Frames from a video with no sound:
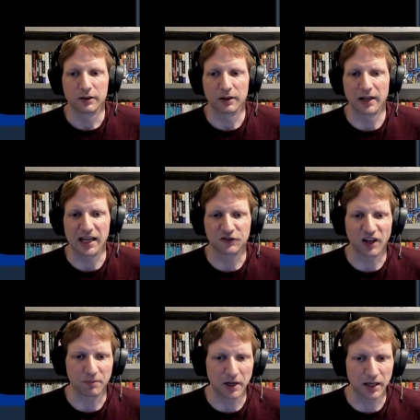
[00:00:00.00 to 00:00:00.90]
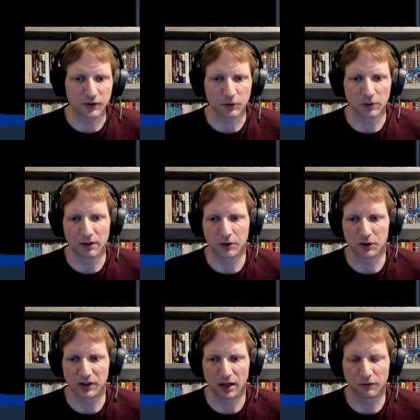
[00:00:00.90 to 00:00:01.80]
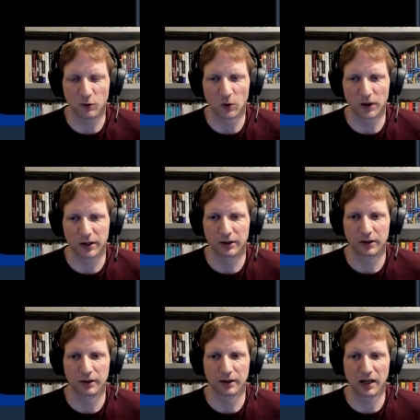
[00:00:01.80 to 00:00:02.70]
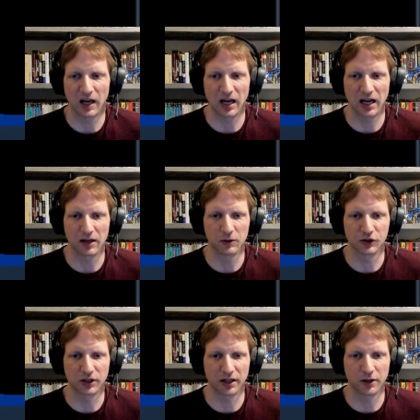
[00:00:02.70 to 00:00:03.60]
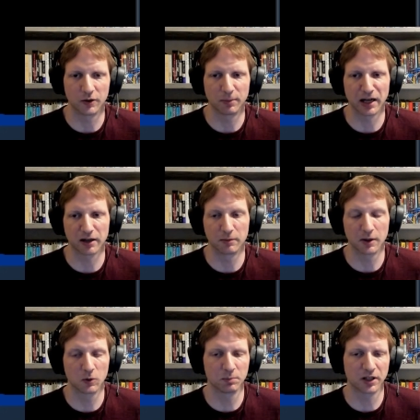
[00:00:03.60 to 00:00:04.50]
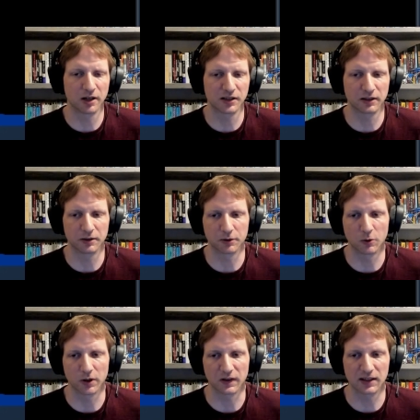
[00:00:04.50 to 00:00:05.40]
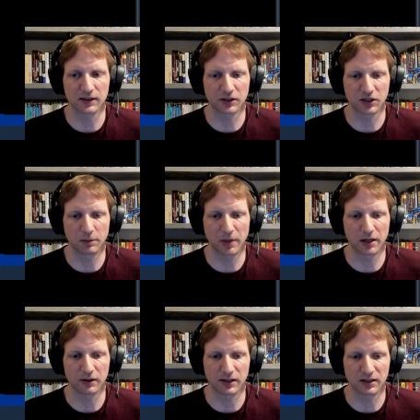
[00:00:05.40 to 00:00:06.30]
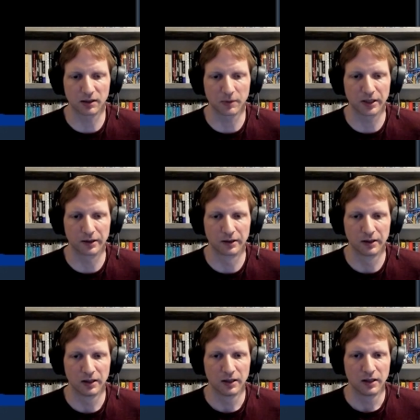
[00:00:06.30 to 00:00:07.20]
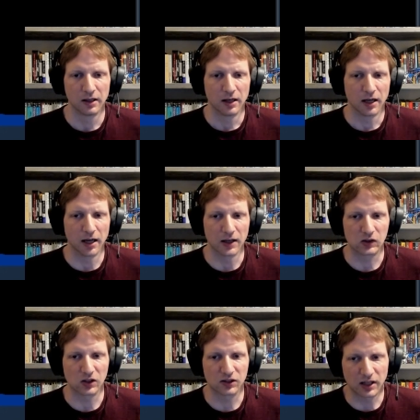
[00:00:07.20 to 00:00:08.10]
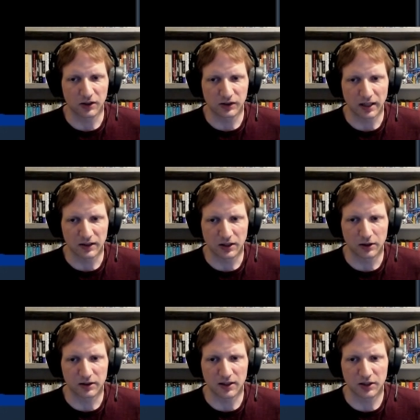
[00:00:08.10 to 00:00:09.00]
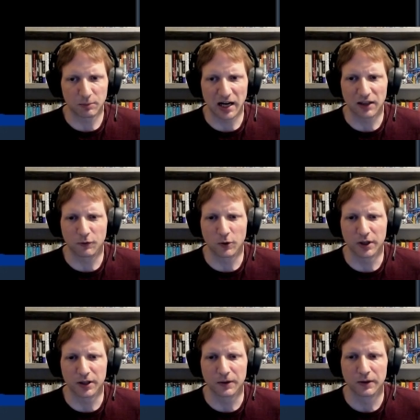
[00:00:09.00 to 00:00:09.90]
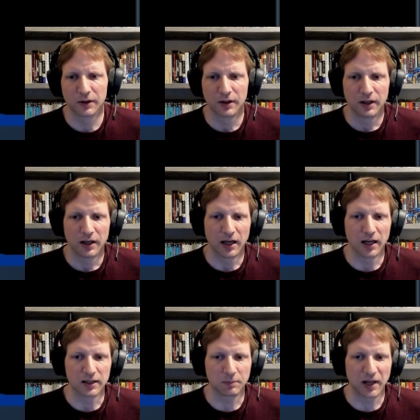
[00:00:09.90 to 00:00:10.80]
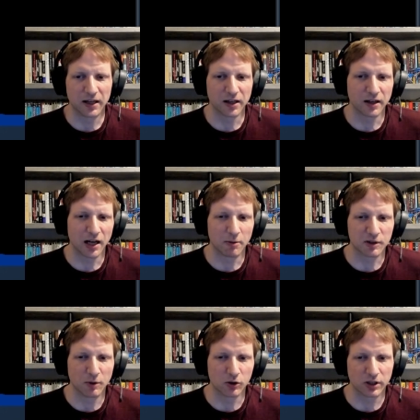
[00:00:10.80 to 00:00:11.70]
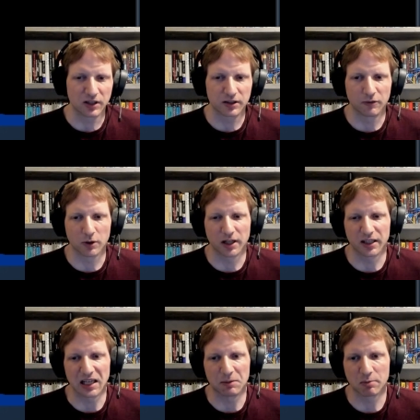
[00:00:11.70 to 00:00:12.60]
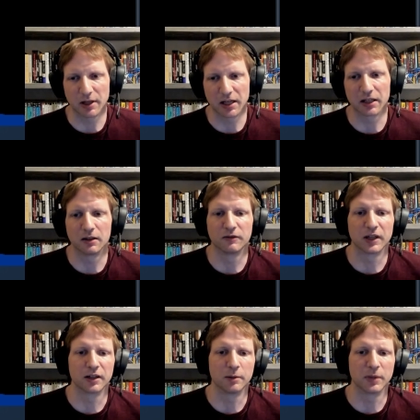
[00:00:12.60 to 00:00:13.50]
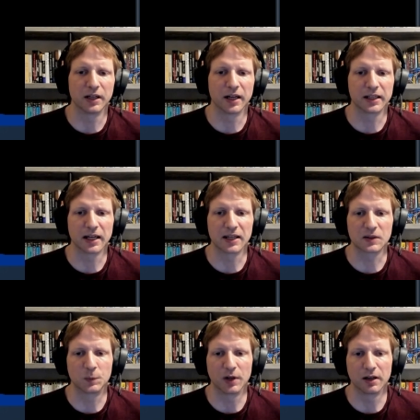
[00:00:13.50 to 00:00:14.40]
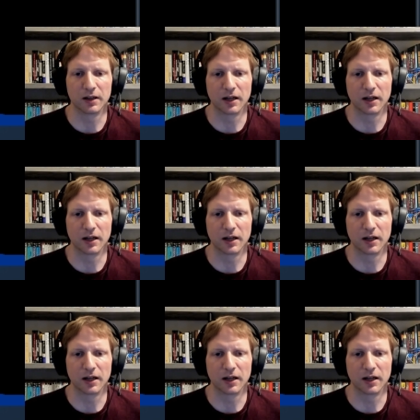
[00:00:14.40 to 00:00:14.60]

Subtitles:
the last 5 minutes or whatever you set it for, and it would just kind of go in the background, but it wouldn't be constantly recording. This is just a better system here. So you set your settings here. It does your math for you. Depending on how much motion and stuff, what kind of game you're playing, it'll vary a bit, I guess. But,